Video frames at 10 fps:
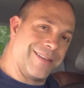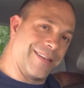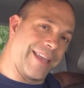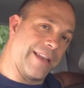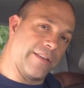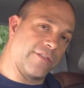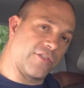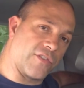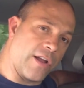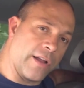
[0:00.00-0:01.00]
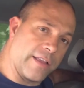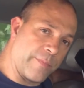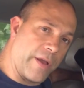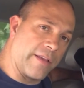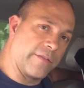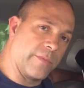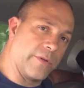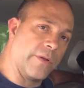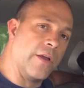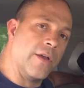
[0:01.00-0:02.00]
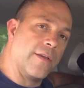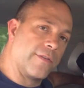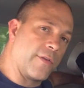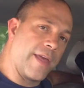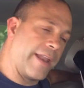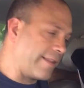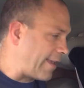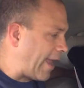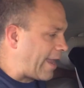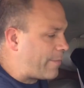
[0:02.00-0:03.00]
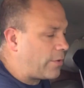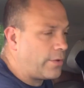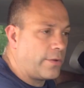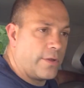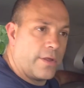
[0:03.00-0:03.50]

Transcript: to get as strong as possible, so that it's able,